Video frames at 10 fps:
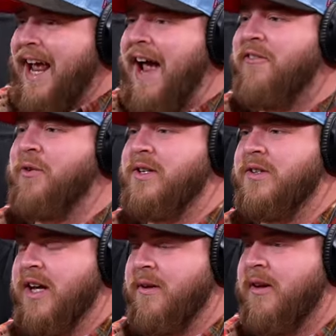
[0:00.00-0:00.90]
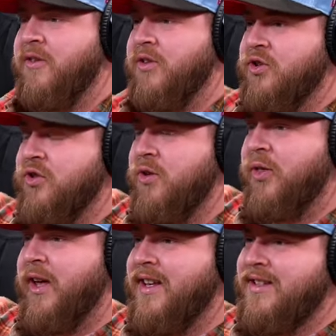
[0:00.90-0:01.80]
Afterwards, he's like, the
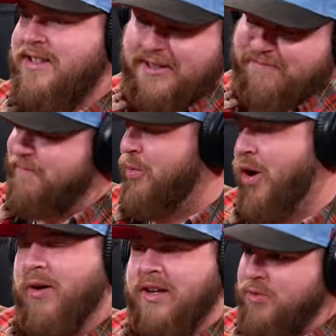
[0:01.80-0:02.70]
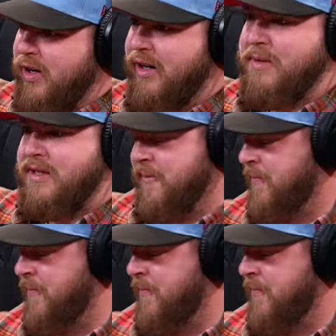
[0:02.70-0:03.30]
truth is, broke his ribs. Oh,